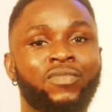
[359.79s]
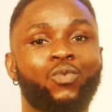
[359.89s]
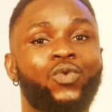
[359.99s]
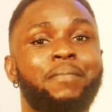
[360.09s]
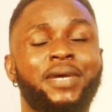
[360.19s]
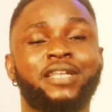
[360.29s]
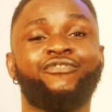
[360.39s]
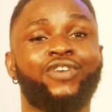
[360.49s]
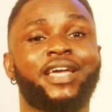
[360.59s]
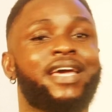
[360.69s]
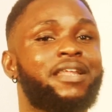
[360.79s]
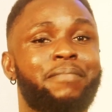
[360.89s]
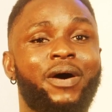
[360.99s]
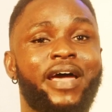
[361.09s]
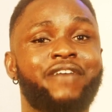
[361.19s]
women forget
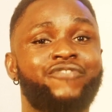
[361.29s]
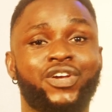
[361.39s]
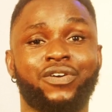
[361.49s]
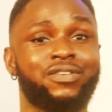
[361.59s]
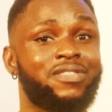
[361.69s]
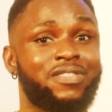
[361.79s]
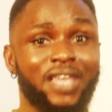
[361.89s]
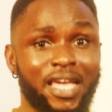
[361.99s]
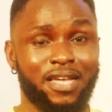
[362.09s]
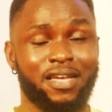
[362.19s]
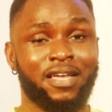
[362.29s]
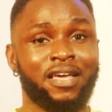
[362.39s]
about every other thing.